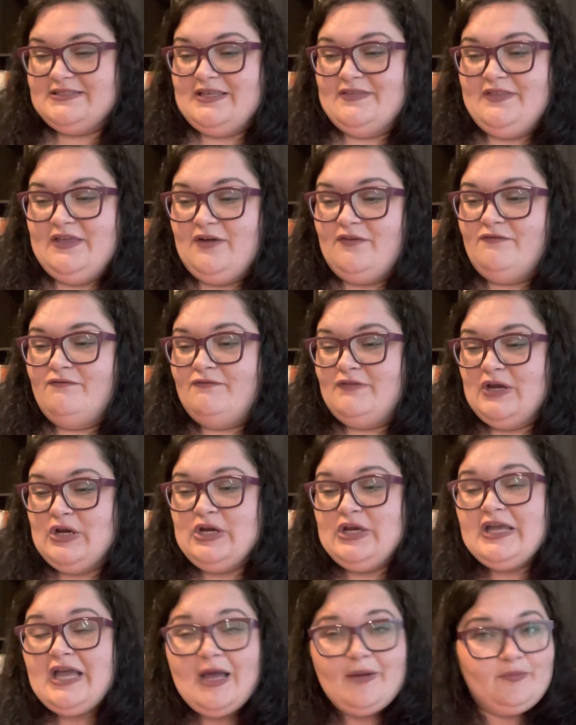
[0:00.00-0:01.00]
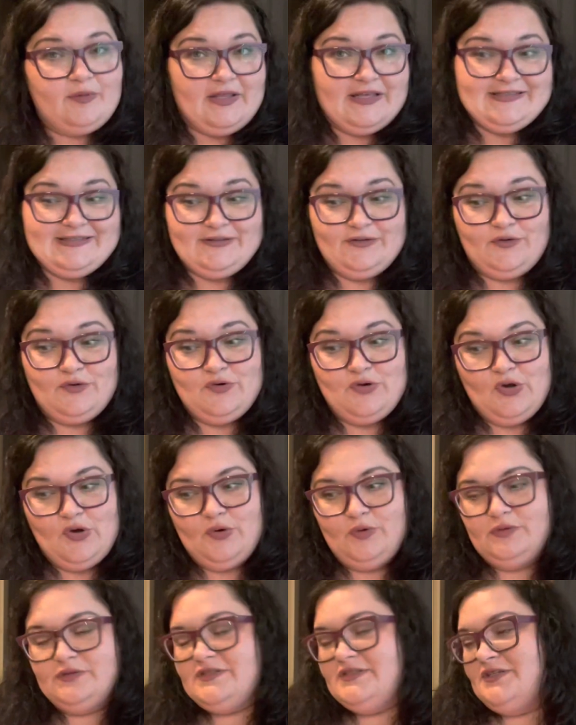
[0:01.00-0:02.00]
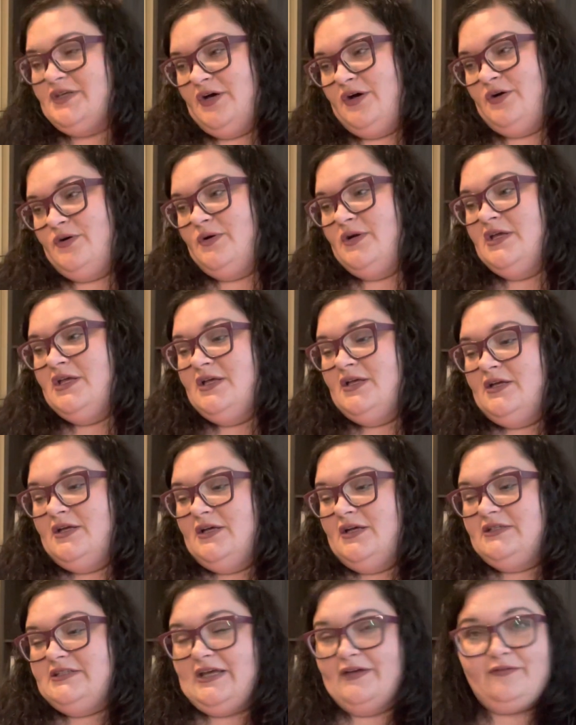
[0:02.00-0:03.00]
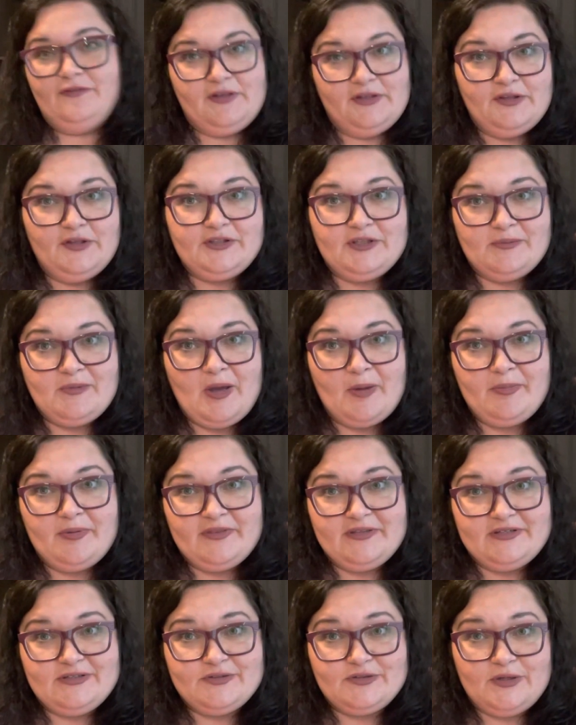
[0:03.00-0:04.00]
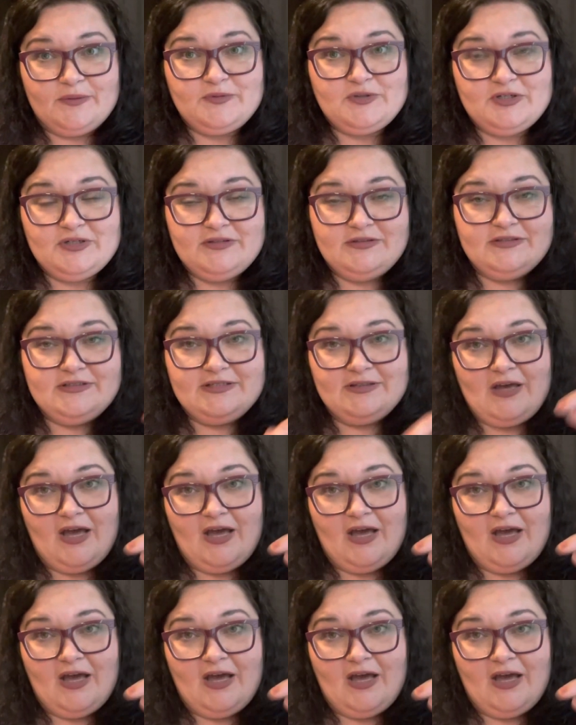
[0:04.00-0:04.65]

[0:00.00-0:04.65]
And they are very complex in their notes. So definitely look them up in the descriptions.